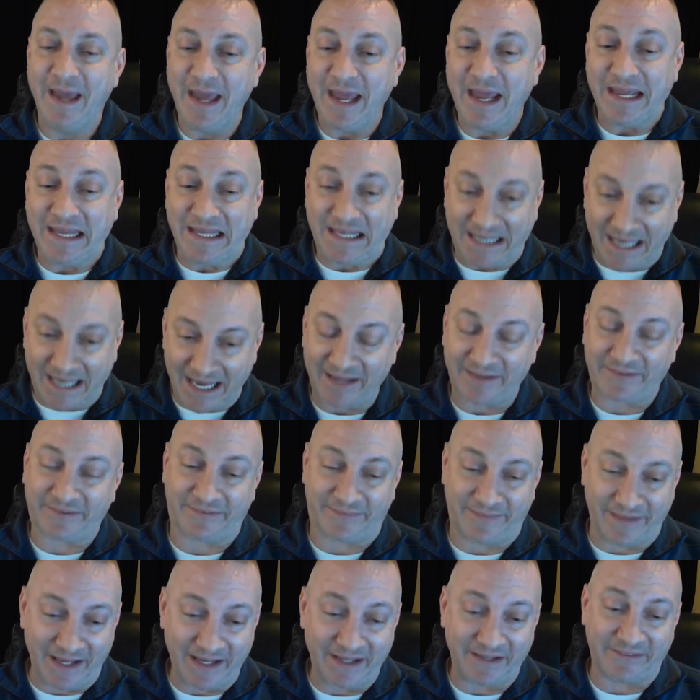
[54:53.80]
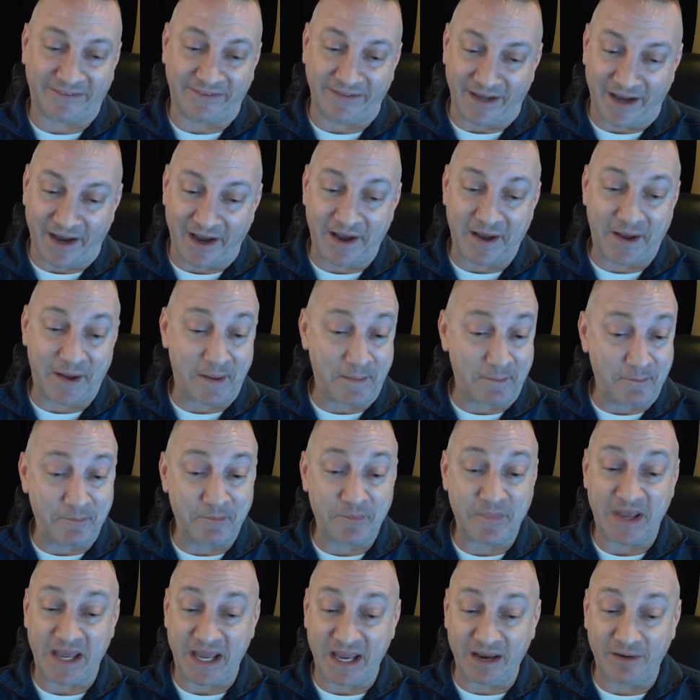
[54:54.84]
Yes, thanks.
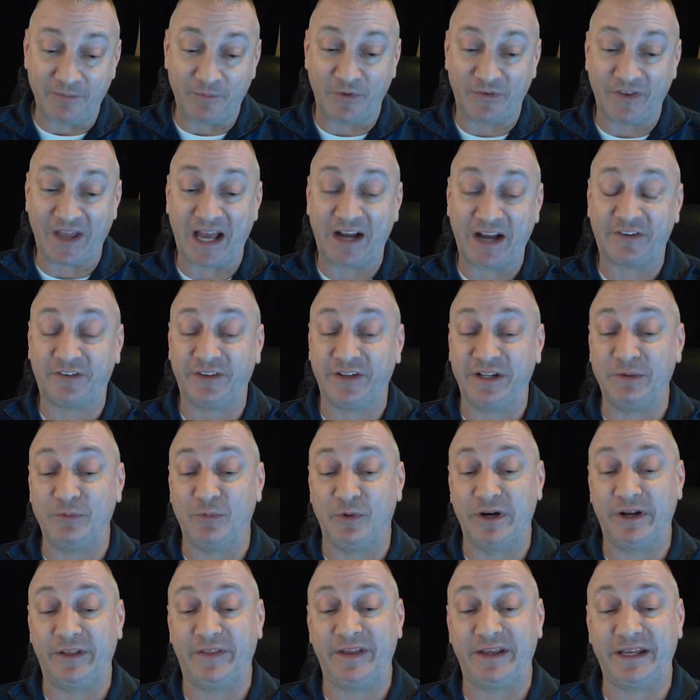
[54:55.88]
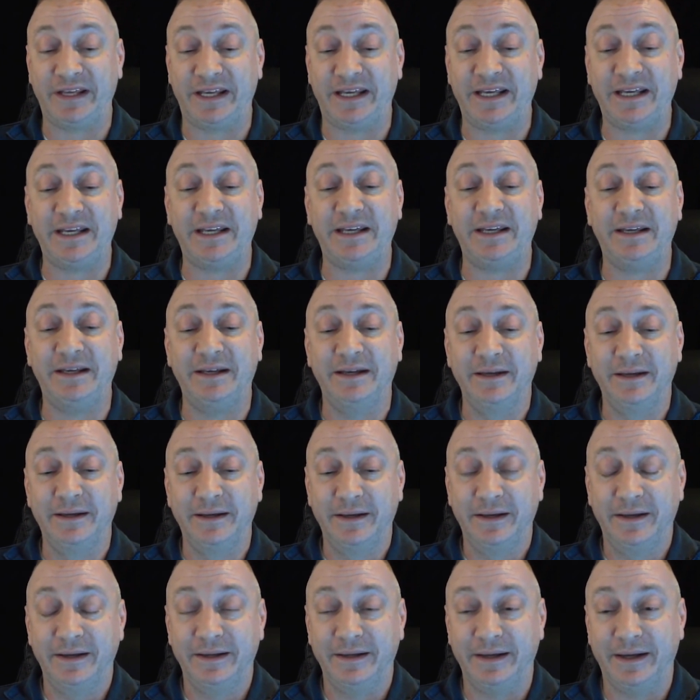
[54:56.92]
It was actually one of the key
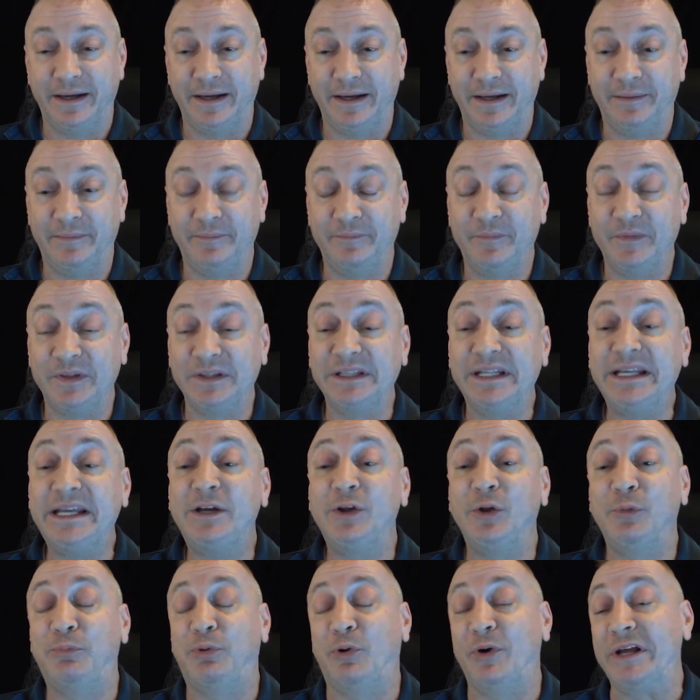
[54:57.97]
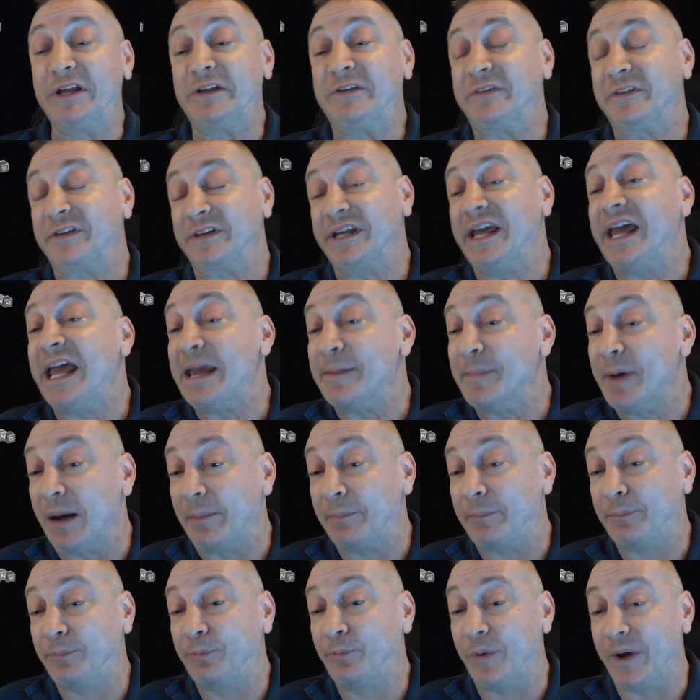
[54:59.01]
legal points that came up.